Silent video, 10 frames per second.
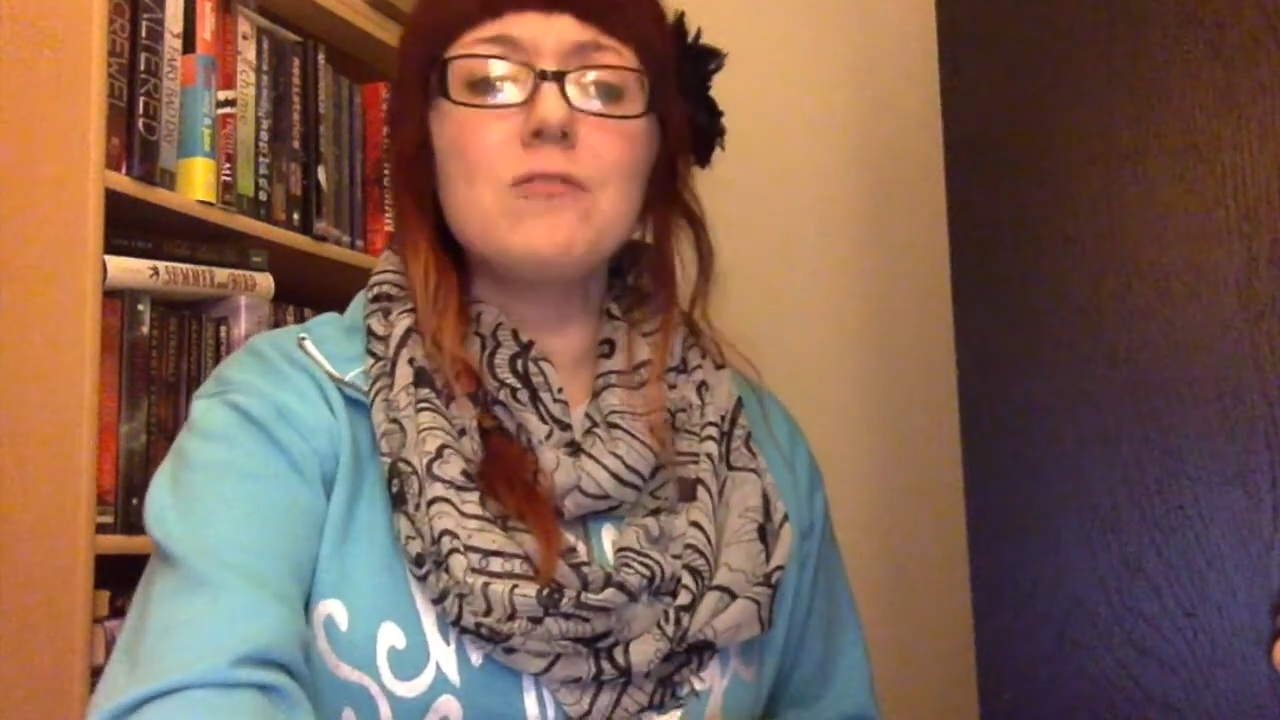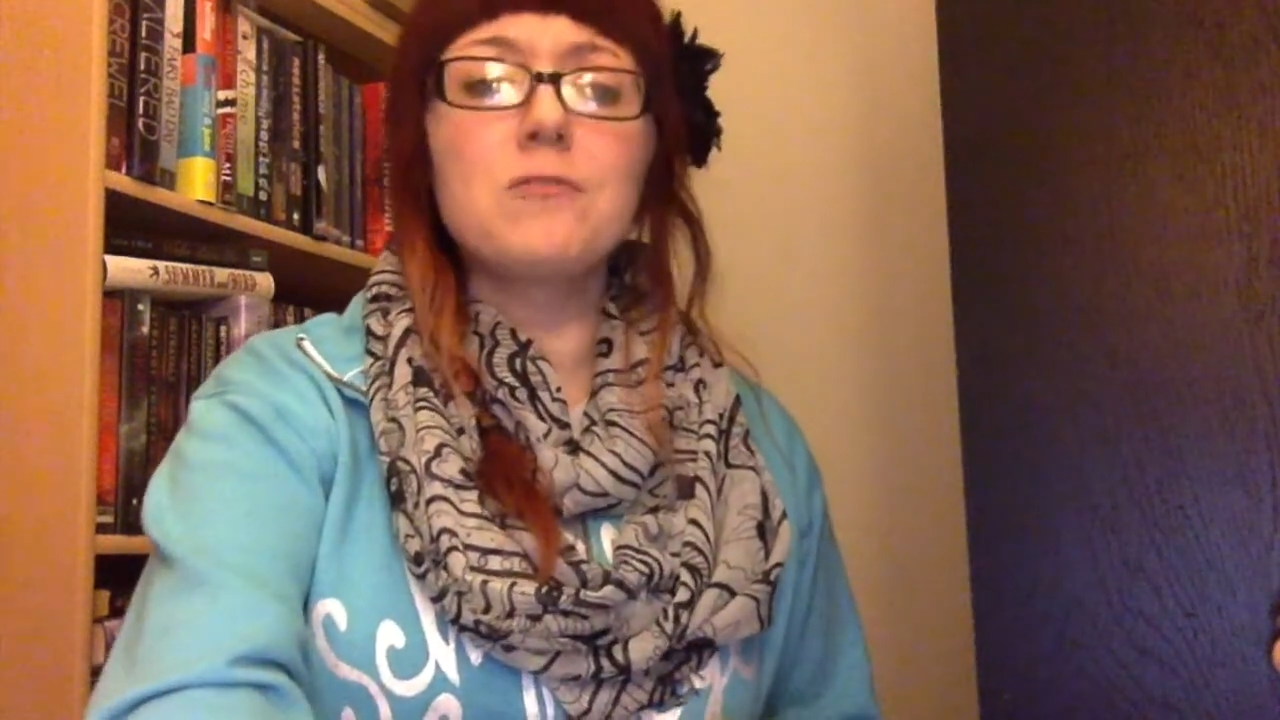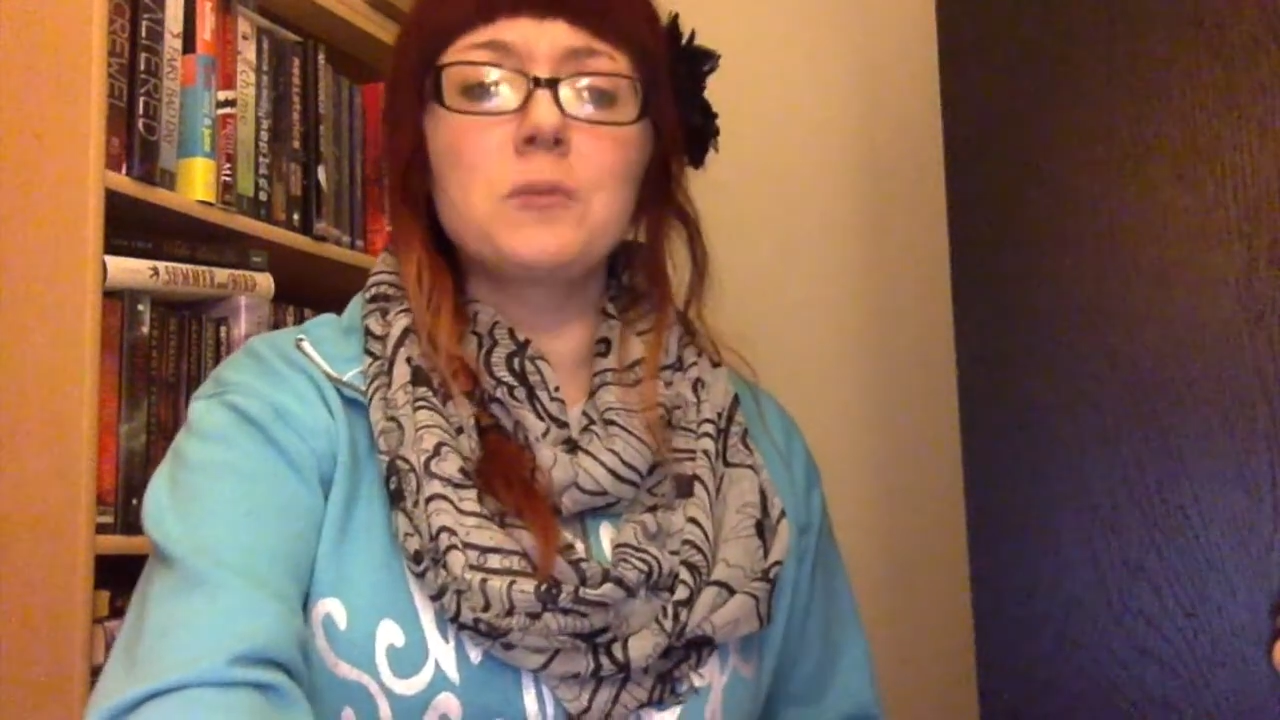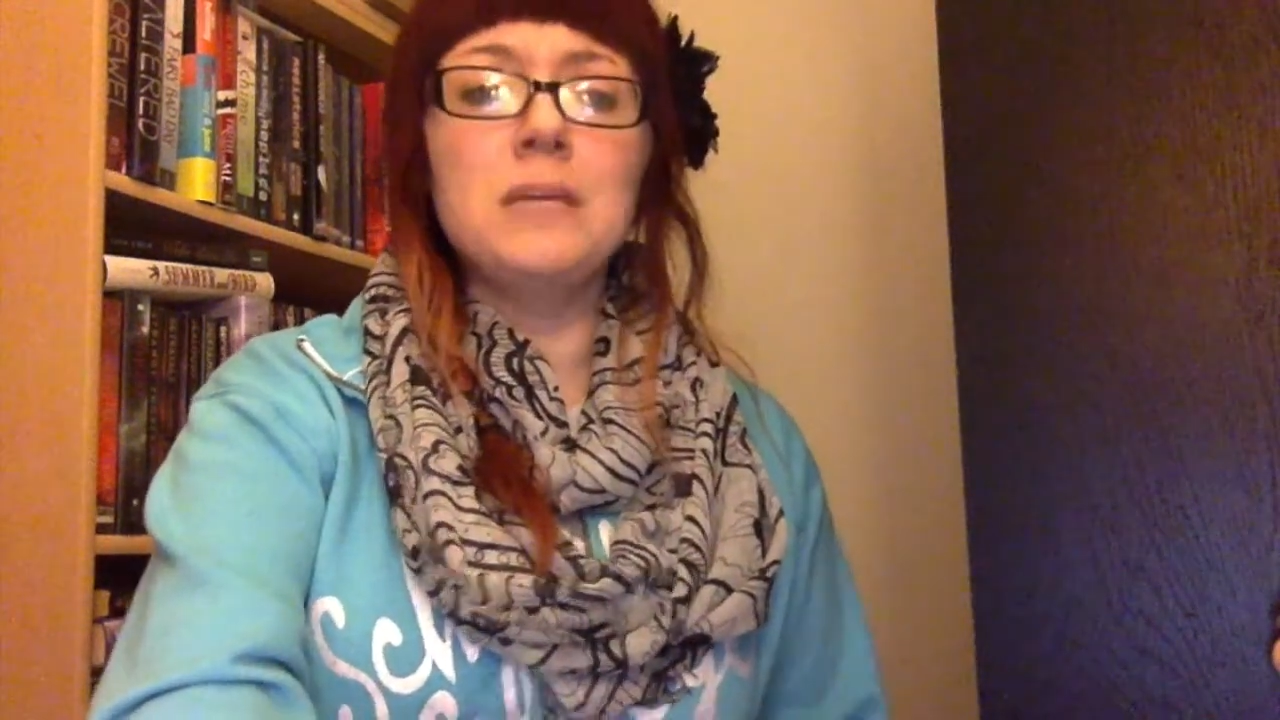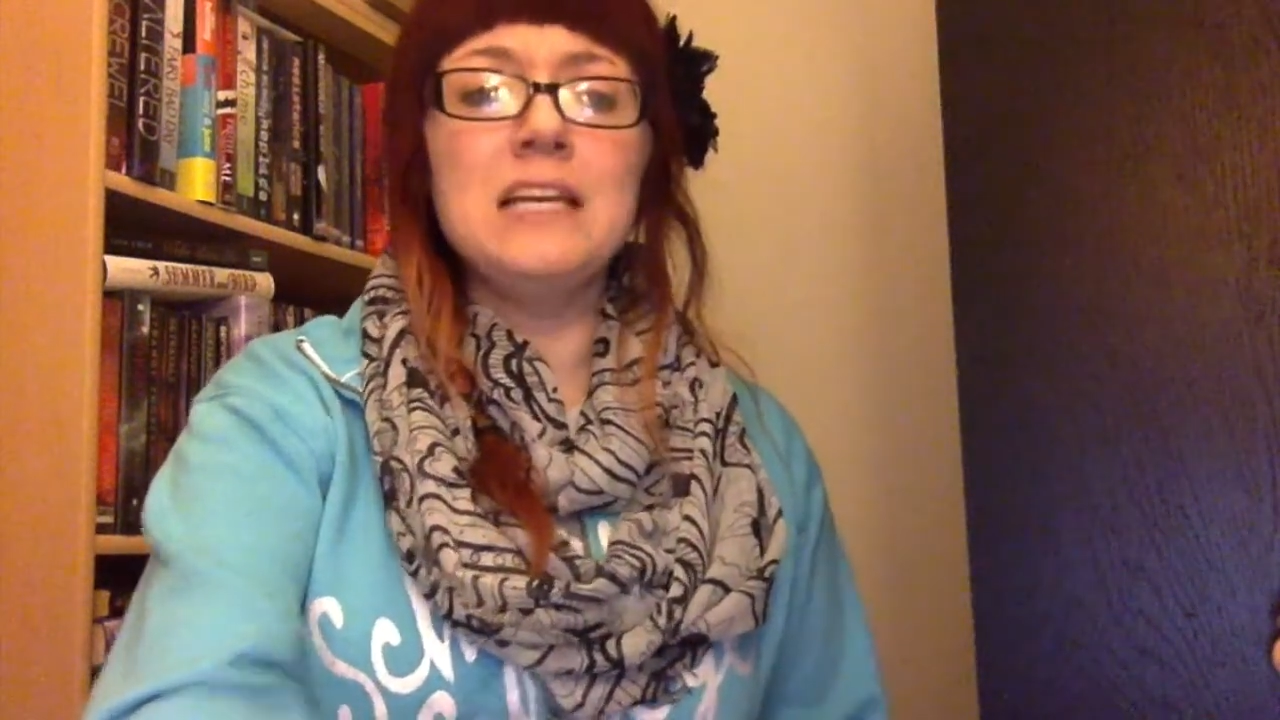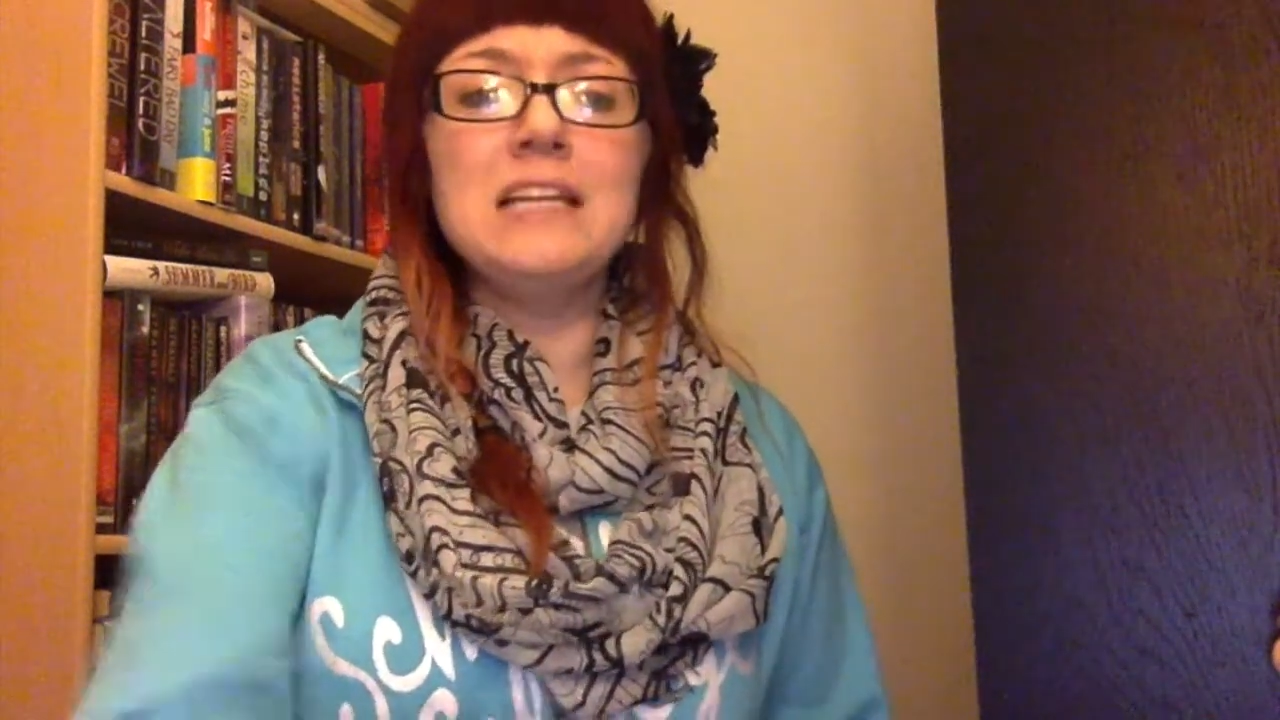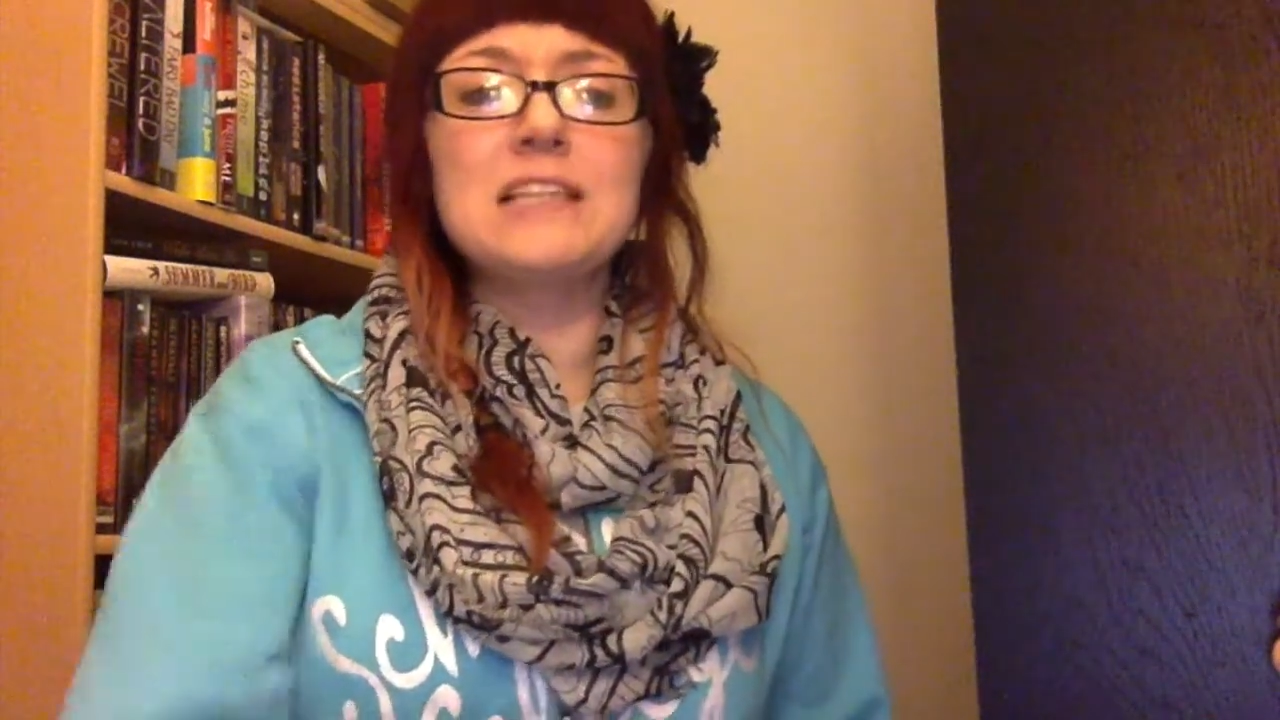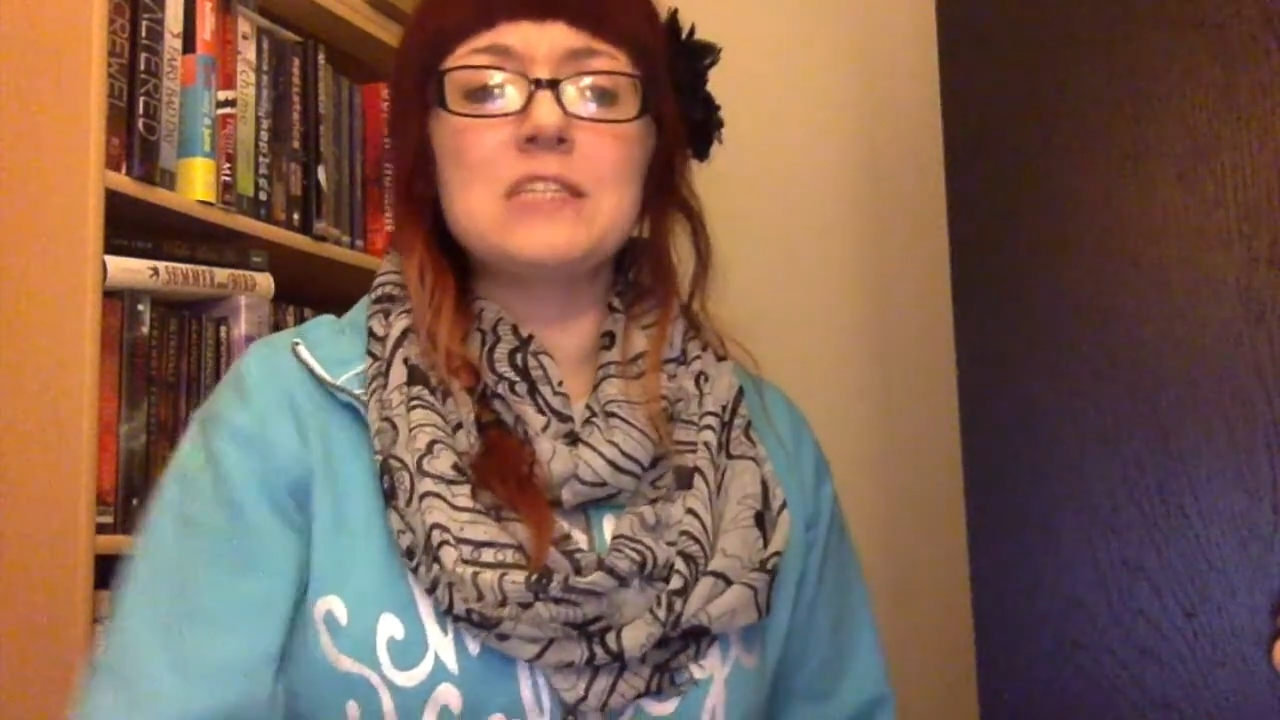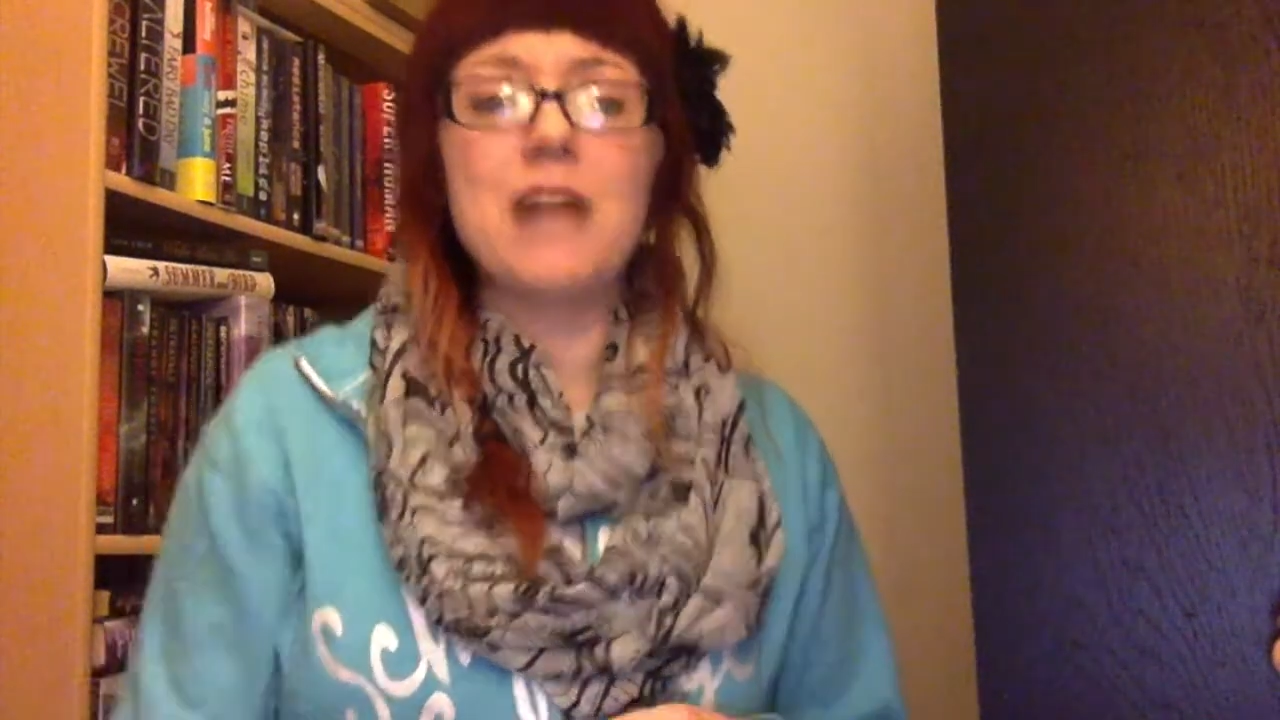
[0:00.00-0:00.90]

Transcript: For me, this